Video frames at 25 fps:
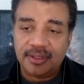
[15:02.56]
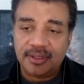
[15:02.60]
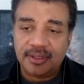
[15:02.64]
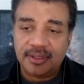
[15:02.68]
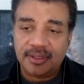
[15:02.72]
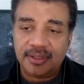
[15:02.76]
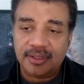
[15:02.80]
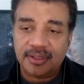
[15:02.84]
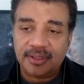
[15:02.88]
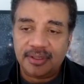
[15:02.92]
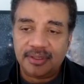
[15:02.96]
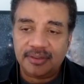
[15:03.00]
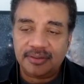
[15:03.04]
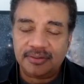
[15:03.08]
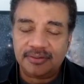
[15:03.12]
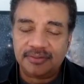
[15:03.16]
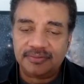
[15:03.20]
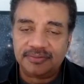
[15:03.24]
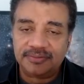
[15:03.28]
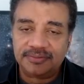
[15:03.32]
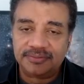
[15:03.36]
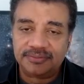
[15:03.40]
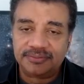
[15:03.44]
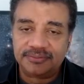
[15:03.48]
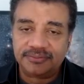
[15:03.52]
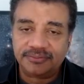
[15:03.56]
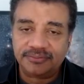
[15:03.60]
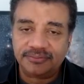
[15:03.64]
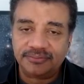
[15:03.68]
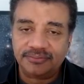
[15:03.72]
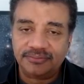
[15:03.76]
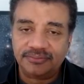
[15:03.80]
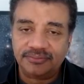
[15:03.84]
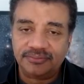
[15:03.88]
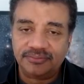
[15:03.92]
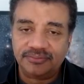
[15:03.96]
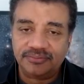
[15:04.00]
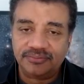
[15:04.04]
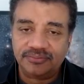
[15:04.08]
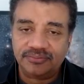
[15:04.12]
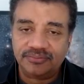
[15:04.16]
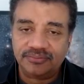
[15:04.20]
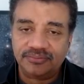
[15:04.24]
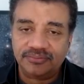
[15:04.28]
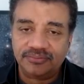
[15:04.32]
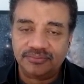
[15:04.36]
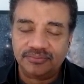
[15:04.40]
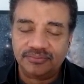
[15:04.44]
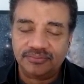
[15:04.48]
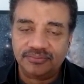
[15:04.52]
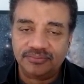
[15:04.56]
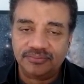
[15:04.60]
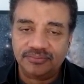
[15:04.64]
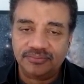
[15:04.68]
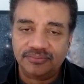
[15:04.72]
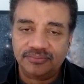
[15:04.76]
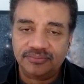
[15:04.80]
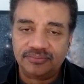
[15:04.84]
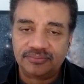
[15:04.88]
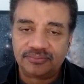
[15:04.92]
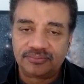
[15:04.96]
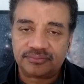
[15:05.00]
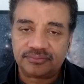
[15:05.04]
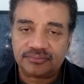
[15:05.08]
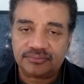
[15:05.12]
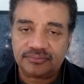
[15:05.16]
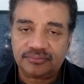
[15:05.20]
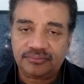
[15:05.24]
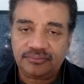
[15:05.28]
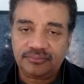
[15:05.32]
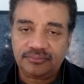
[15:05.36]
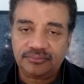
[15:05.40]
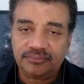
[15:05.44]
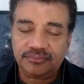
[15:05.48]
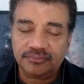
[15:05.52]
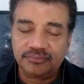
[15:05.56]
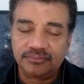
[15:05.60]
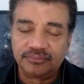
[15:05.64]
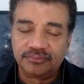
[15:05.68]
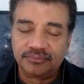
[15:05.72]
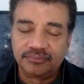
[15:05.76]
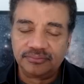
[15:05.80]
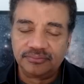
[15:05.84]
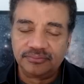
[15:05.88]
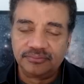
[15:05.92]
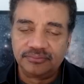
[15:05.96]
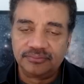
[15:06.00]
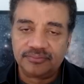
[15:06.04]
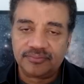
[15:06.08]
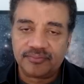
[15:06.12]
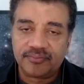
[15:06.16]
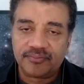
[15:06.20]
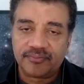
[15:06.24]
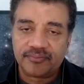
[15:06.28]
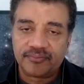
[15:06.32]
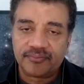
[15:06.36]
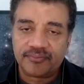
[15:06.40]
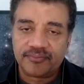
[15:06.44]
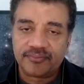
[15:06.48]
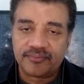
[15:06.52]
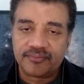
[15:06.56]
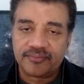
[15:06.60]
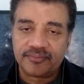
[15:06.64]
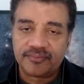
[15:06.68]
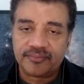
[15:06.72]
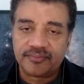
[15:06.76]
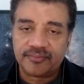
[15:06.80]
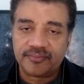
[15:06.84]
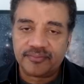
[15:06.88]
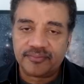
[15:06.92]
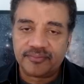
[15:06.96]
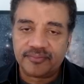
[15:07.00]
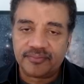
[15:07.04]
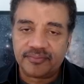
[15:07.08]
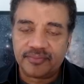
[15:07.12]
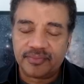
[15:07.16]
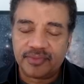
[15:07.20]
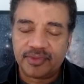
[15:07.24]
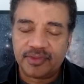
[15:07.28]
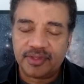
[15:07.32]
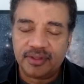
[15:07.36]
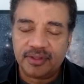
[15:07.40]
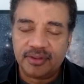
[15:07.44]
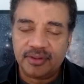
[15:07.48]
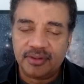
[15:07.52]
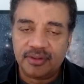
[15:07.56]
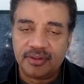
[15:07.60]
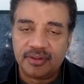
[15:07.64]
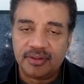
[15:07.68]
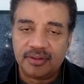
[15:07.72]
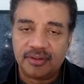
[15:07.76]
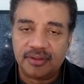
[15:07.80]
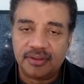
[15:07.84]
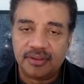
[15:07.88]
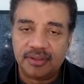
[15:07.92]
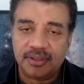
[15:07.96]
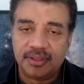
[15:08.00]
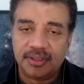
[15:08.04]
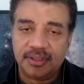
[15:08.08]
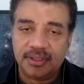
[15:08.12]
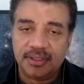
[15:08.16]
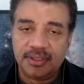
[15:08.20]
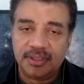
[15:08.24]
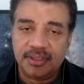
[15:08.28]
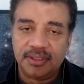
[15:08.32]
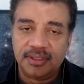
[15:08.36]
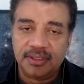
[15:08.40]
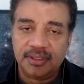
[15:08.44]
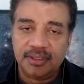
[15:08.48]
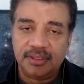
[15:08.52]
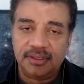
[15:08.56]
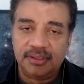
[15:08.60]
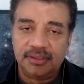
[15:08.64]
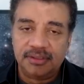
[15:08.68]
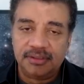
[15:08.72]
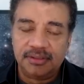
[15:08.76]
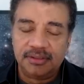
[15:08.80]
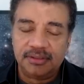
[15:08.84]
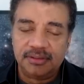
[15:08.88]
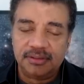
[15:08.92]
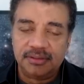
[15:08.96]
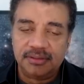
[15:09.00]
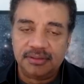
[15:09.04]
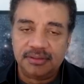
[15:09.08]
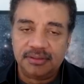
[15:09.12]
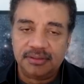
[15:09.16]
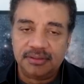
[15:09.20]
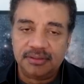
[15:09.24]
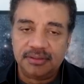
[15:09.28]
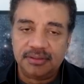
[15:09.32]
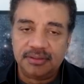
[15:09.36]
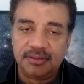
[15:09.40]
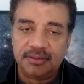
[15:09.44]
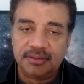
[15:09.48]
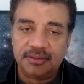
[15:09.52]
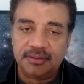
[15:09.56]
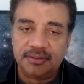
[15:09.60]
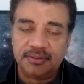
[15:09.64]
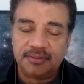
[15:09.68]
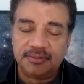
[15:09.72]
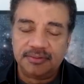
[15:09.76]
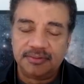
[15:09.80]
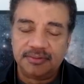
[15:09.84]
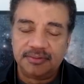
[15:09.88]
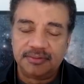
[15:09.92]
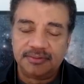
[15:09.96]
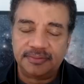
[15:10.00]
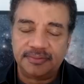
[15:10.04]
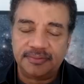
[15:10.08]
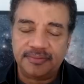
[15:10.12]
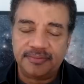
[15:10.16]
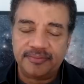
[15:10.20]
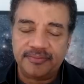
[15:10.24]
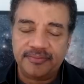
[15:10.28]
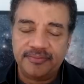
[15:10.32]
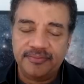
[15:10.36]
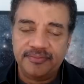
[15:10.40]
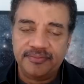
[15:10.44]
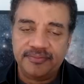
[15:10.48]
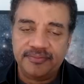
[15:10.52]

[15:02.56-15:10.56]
The person shown says nothing.